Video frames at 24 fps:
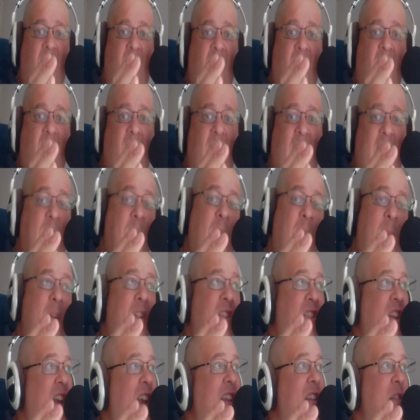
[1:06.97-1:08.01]
That's pretty
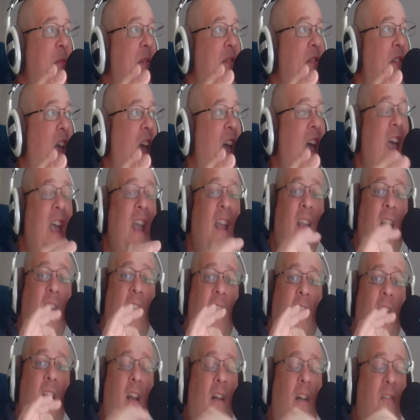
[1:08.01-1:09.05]
much it, to be fair.
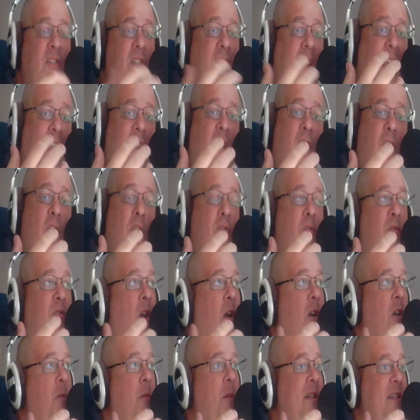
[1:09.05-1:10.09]
Obviously you get your usual
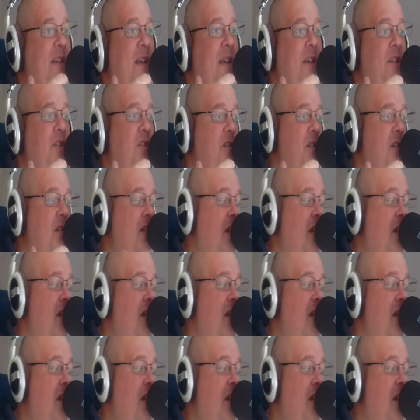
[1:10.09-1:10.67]
documentation. I